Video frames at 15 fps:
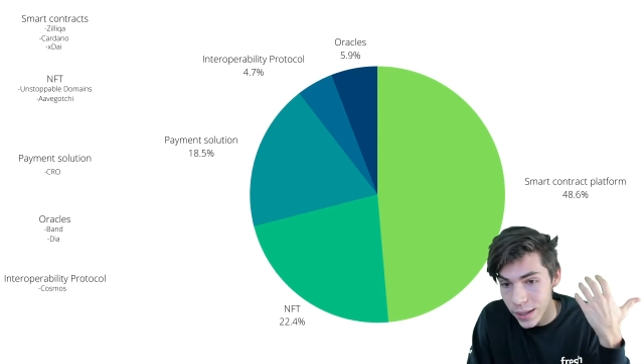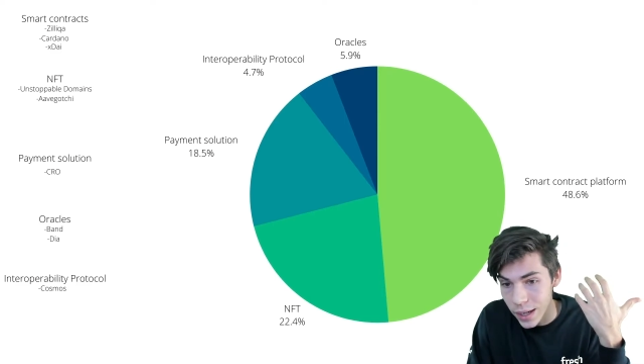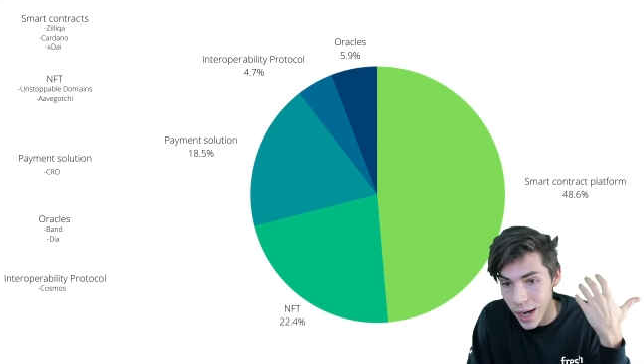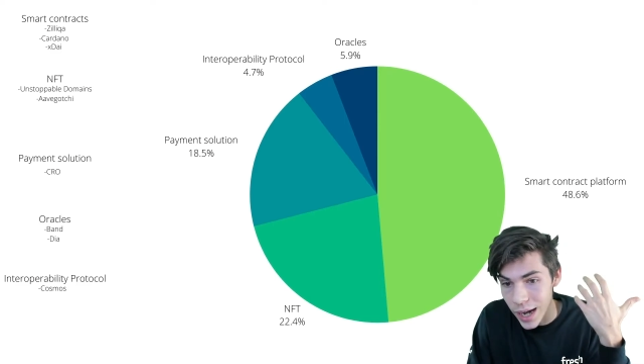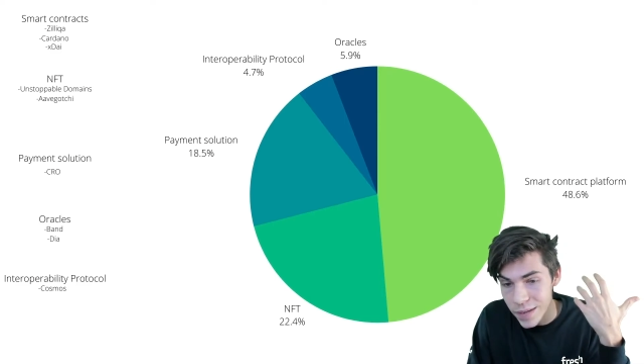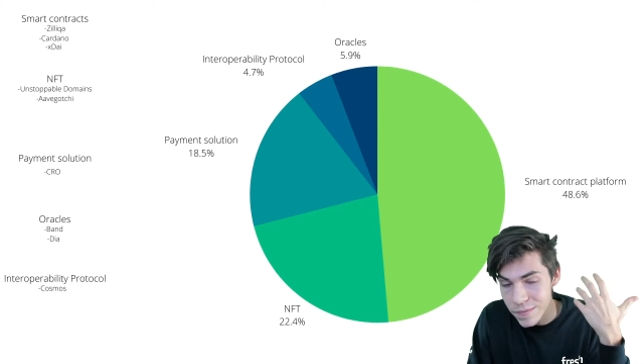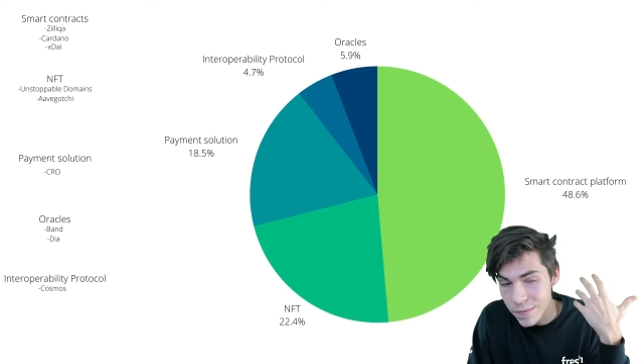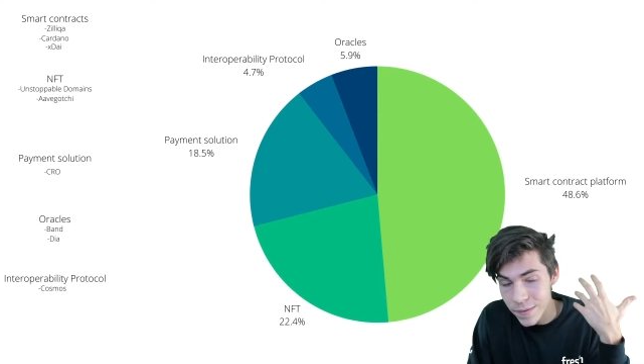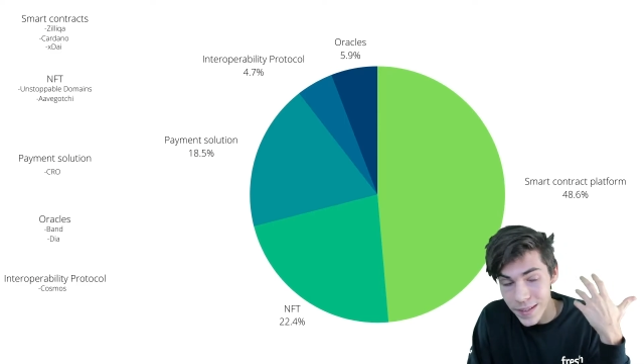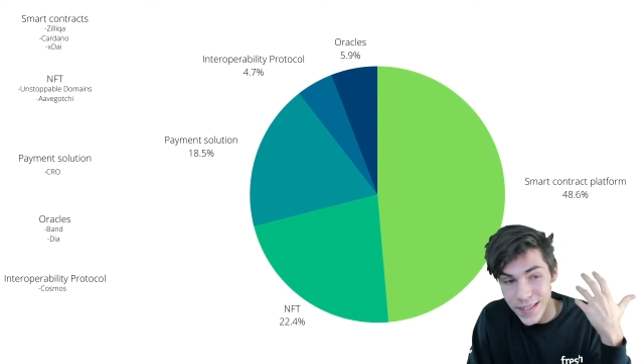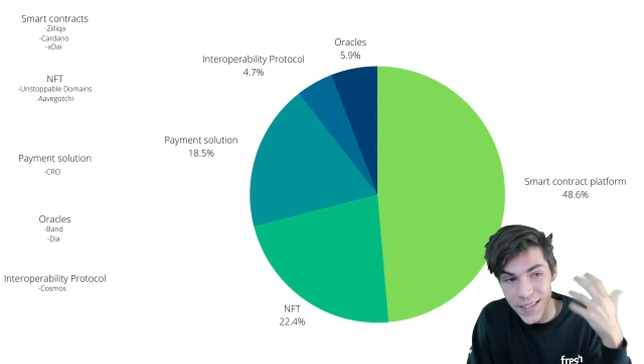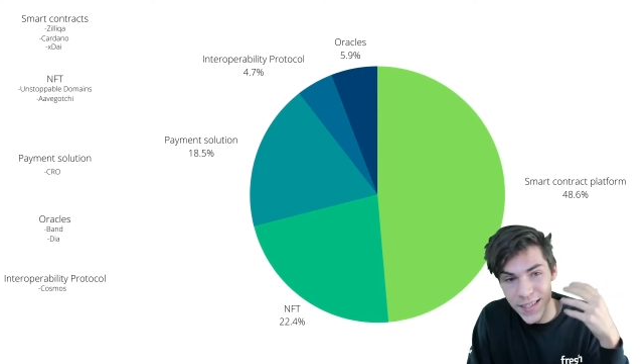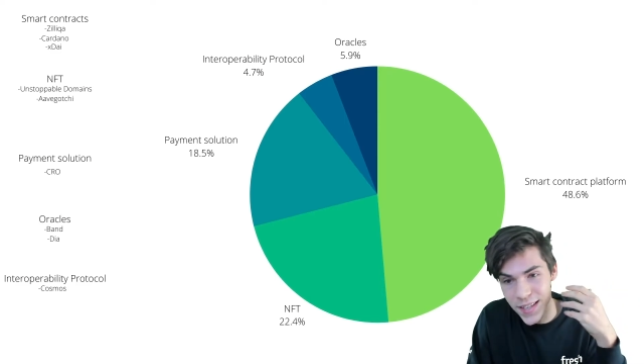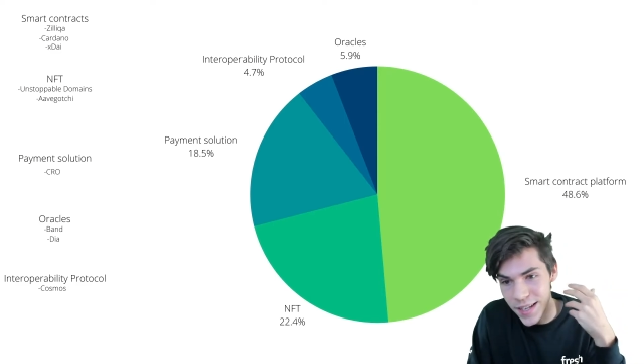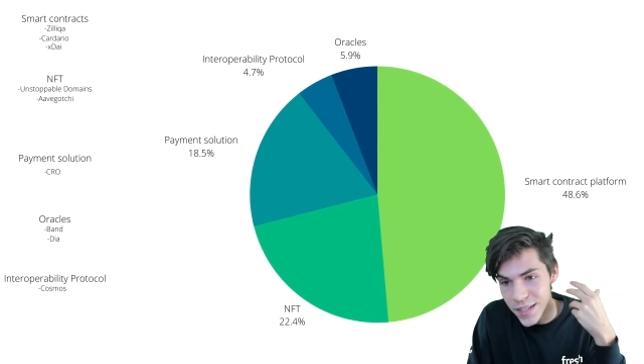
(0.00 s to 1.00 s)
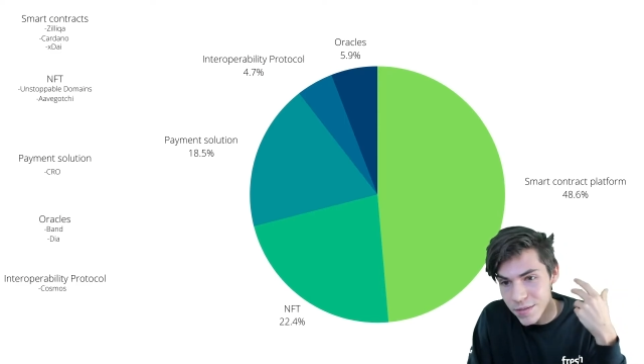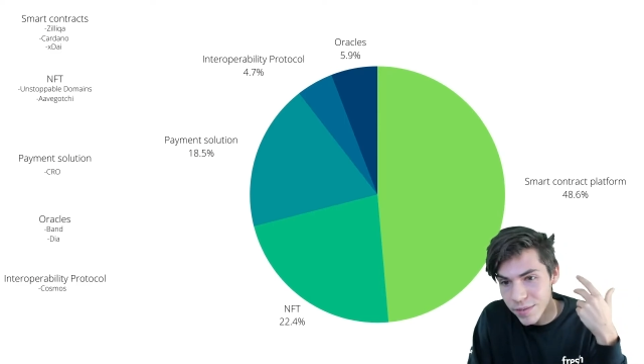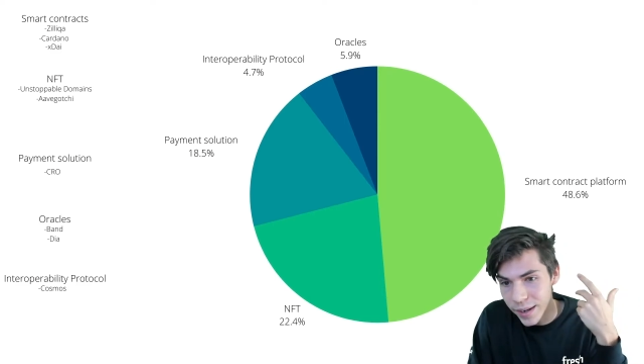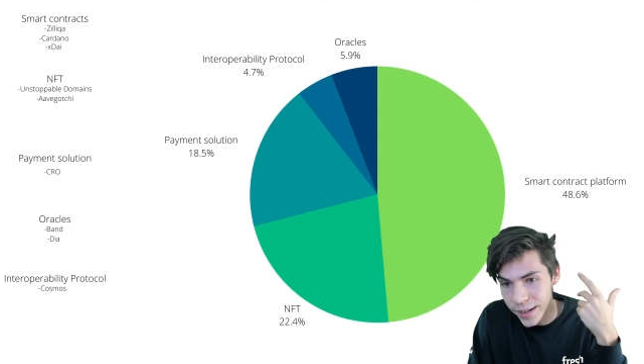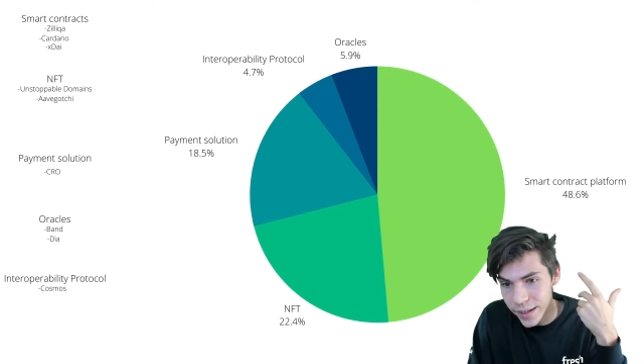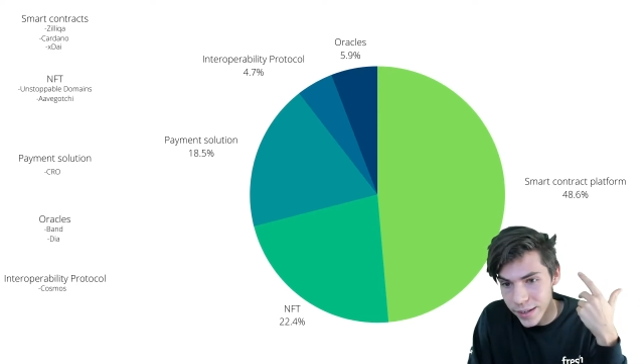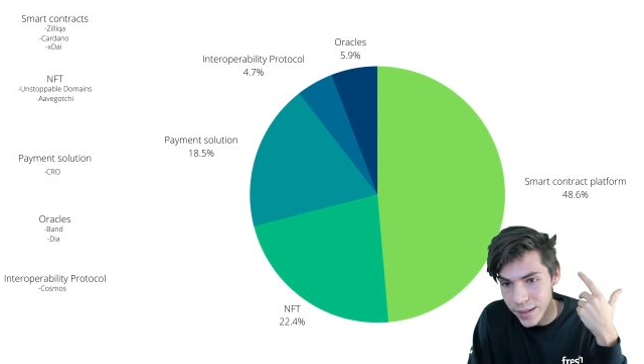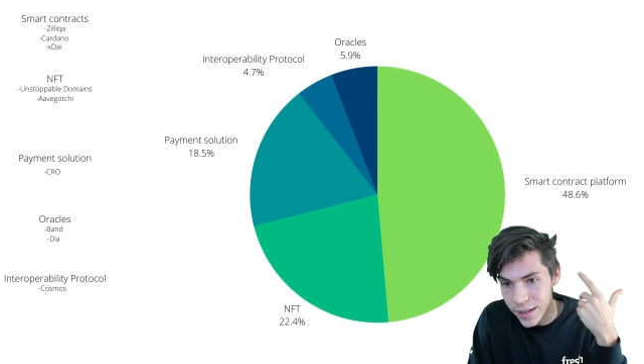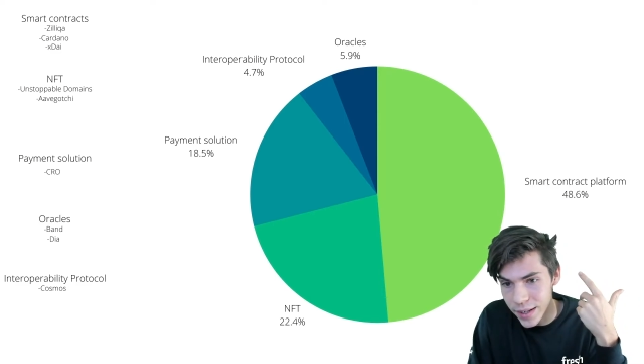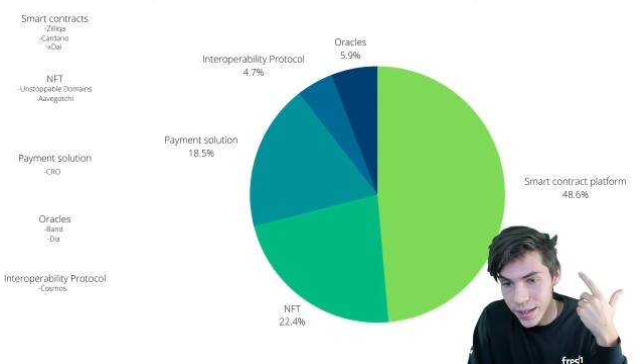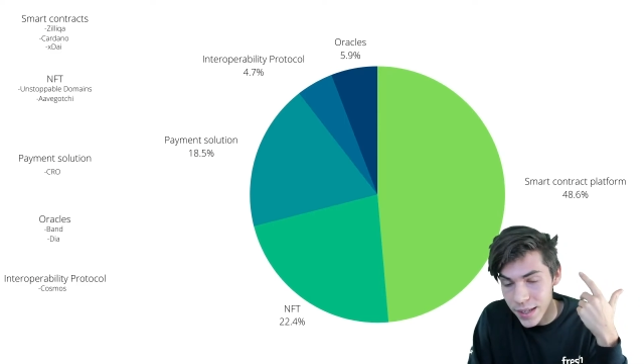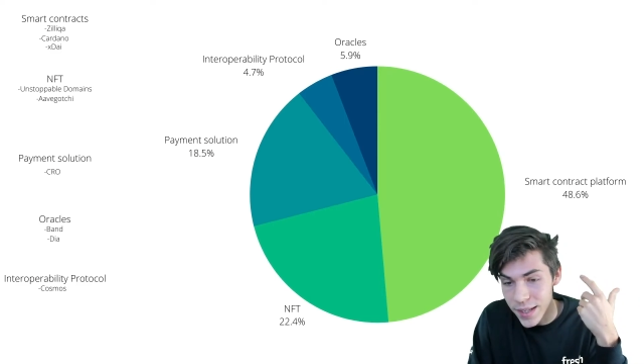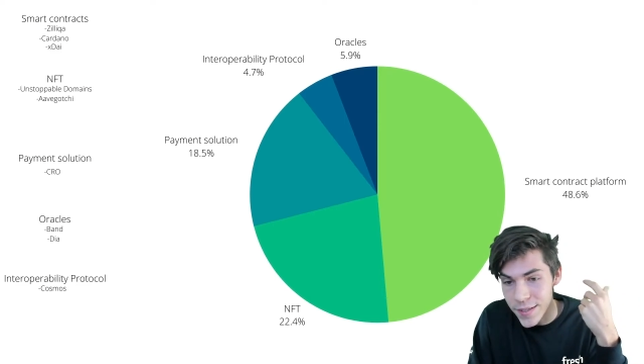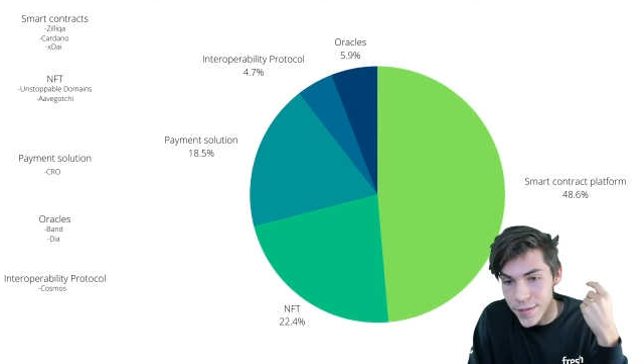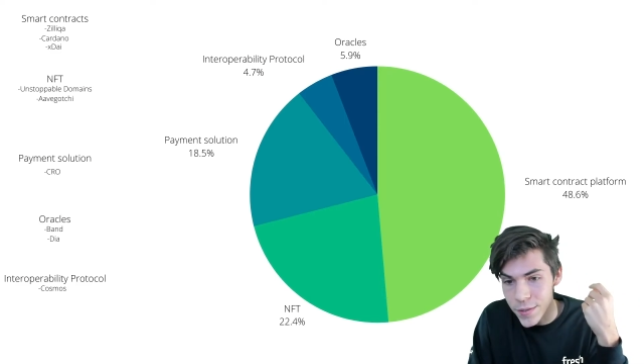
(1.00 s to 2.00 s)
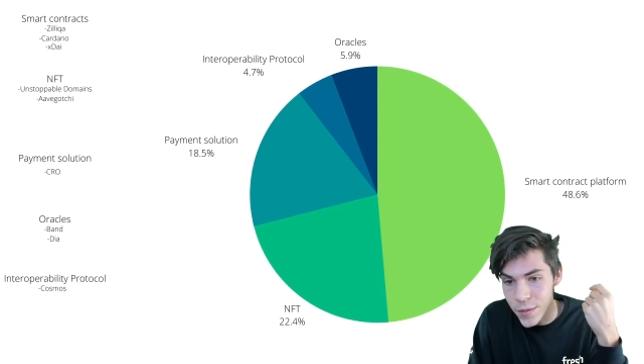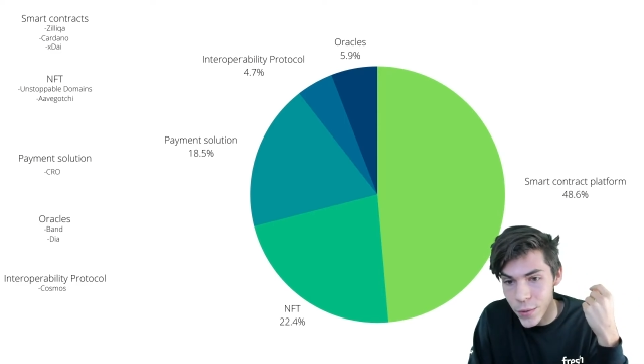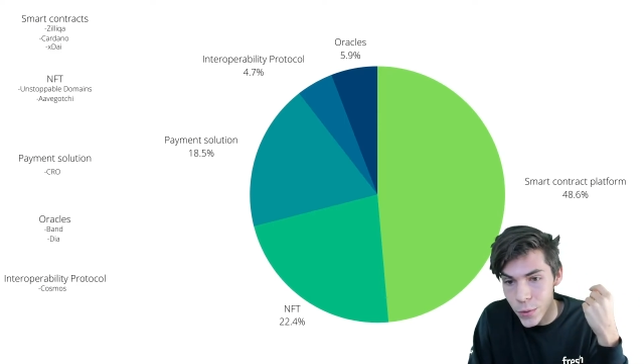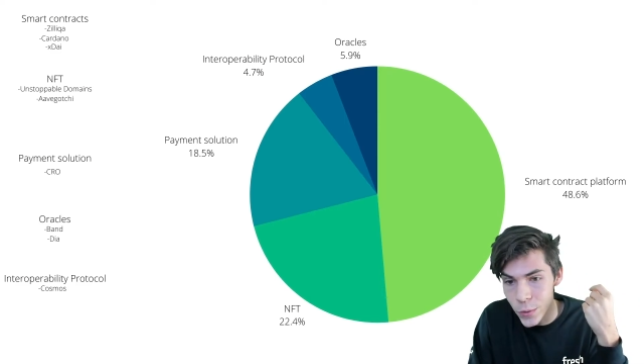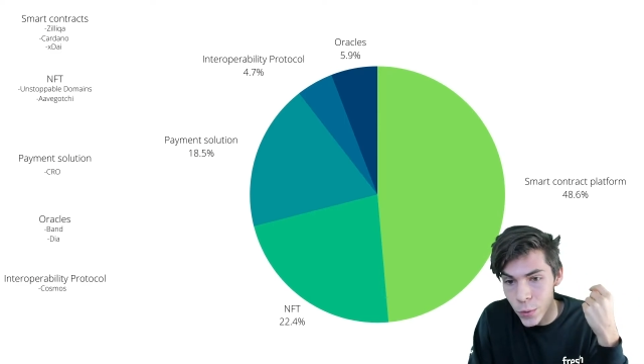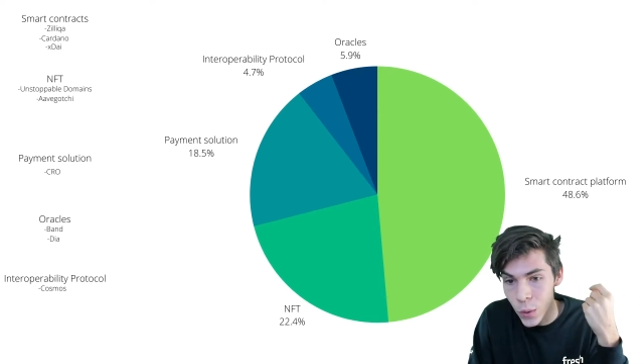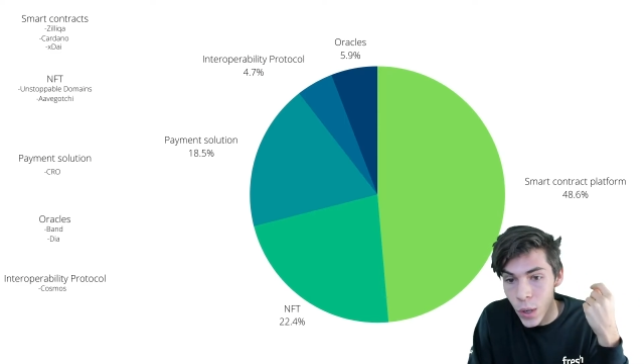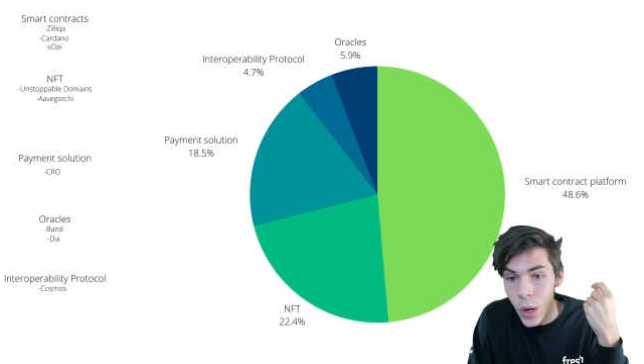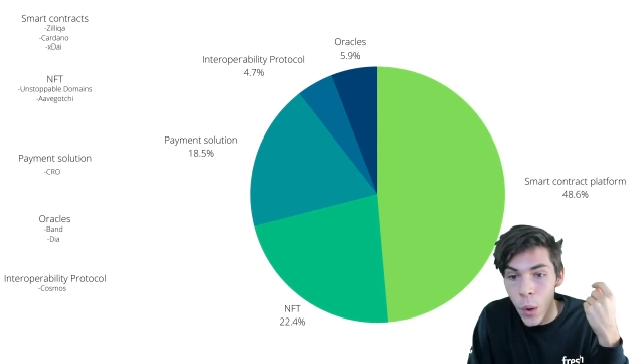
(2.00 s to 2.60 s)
I've instead divided it into